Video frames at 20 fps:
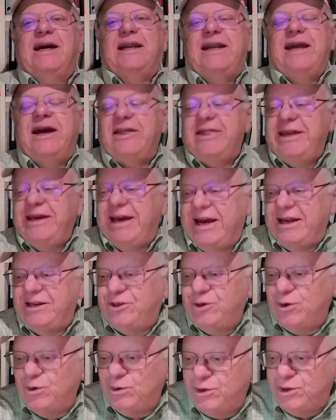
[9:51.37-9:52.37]
Now, I think I
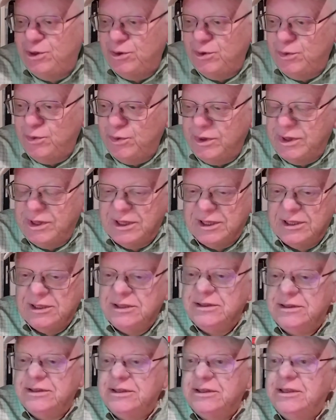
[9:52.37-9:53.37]
told you
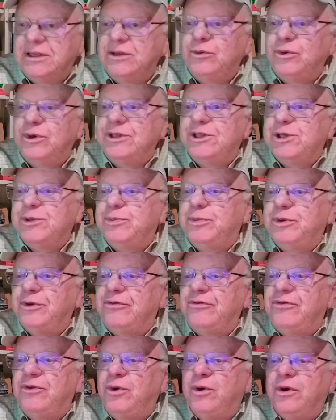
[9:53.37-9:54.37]
once
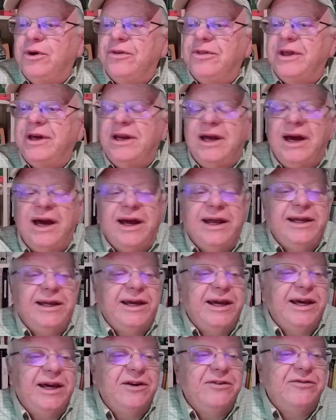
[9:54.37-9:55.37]
before that
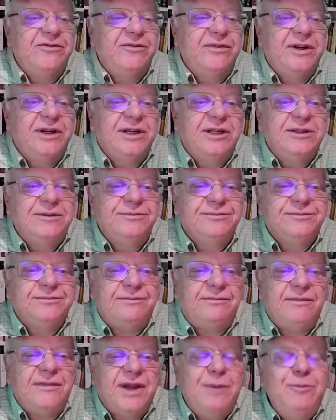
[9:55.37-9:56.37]

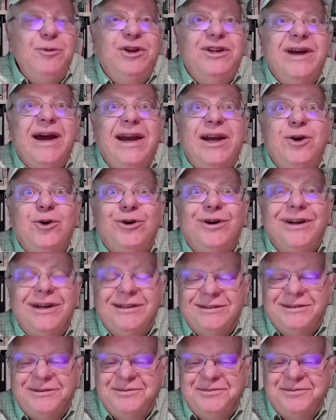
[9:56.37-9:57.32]
I'm retired.